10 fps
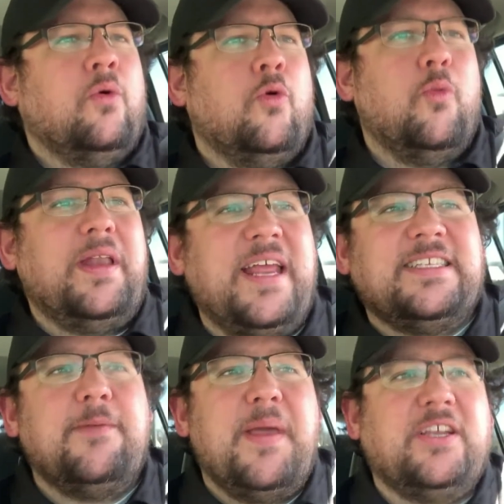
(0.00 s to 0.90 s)
we
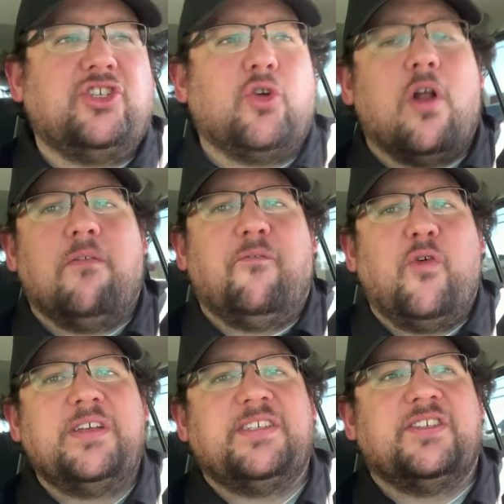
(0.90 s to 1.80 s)
need to make sure our
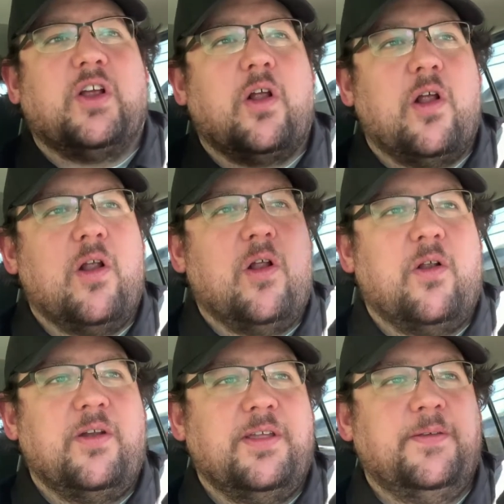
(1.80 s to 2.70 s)
voices are
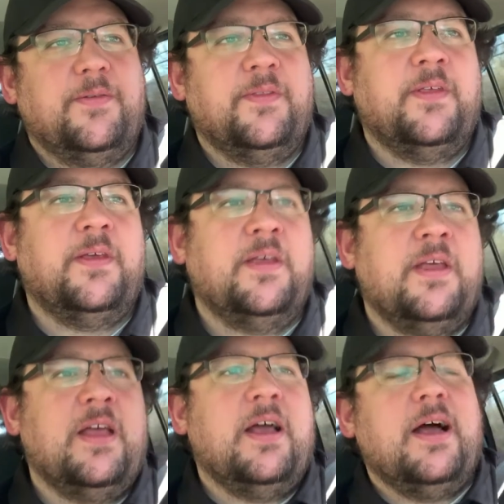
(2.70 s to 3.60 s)
heard.
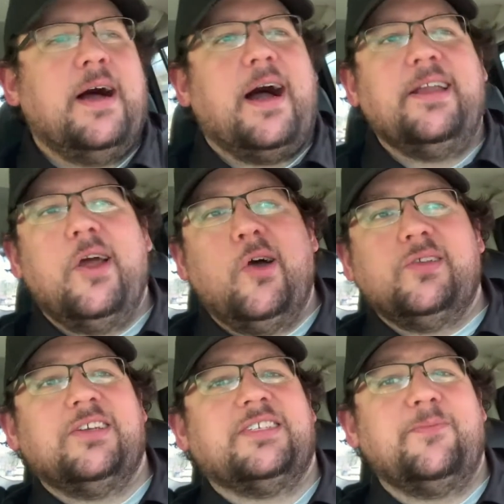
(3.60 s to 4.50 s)
I
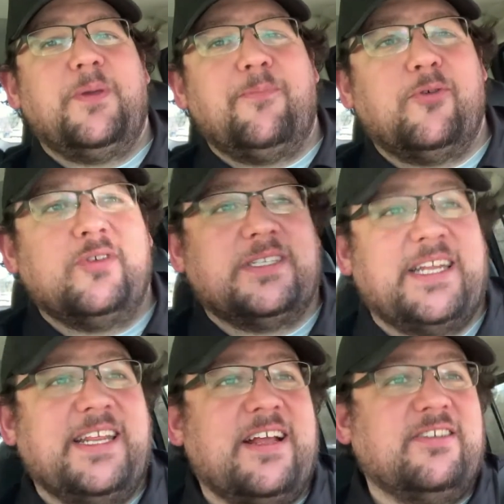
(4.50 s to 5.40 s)
know there's some people who are
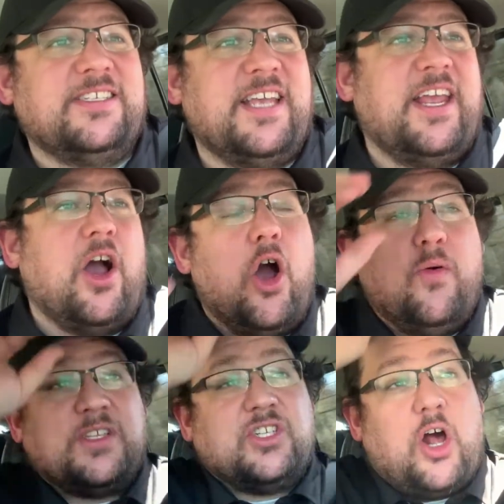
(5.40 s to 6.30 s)
sitting there and saying,
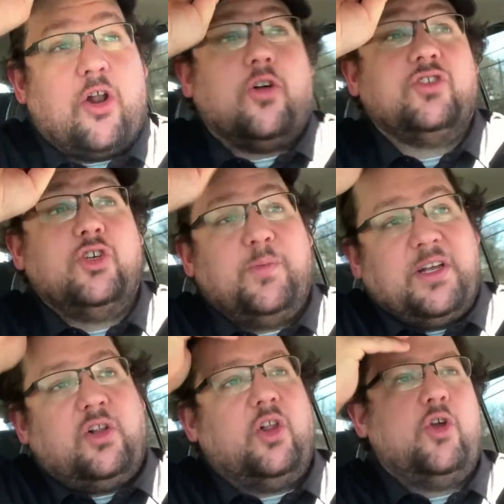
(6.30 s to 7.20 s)
oh, it's not all doom
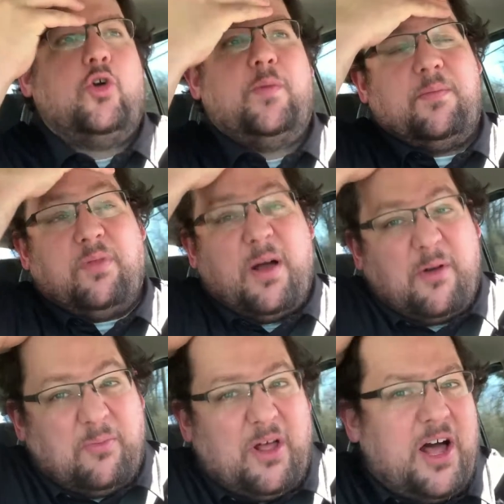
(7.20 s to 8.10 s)
and gloom and blah,
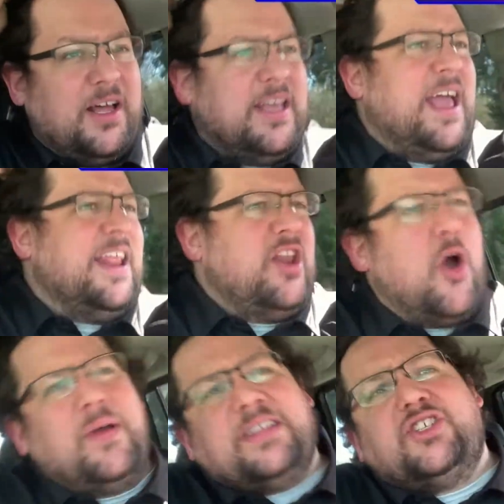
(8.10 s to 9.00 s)
blah, blah. And
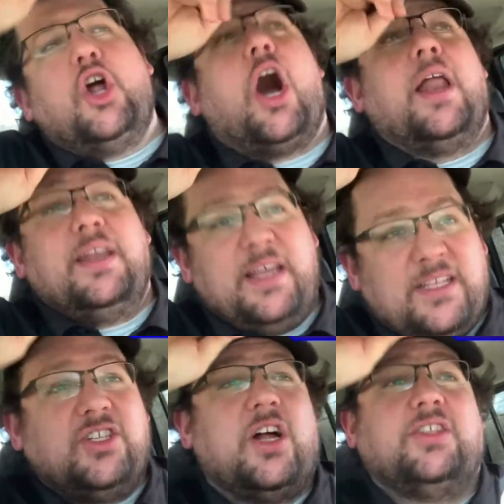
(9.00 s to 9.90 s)
no, it's not.
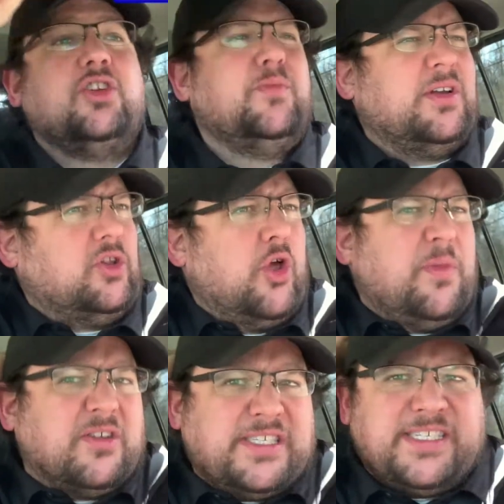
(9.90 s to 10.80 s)
It's not doom and gloom.
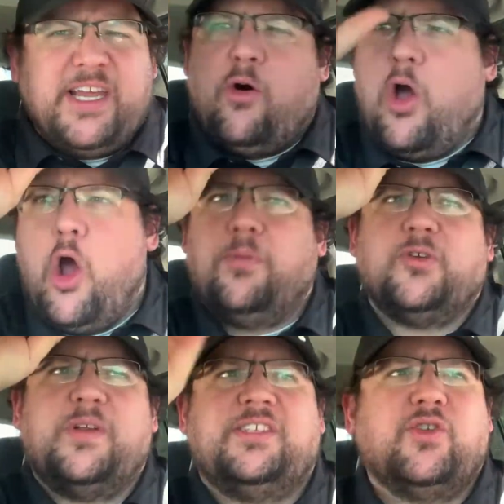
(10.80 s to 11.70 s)
There's still hope
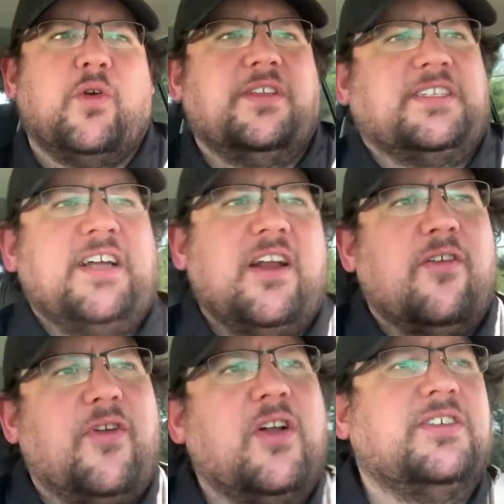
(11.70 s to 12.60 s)
to restore the
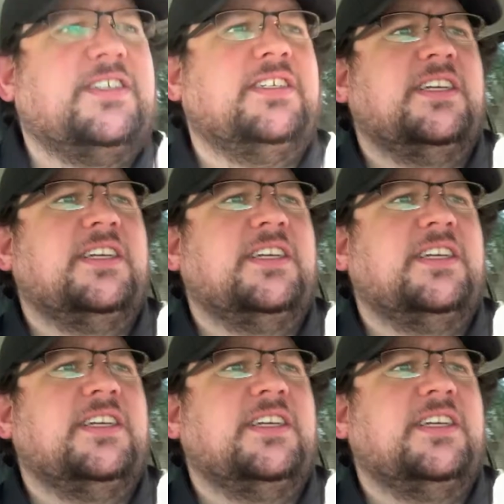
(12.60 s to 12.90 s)
Snyderverse.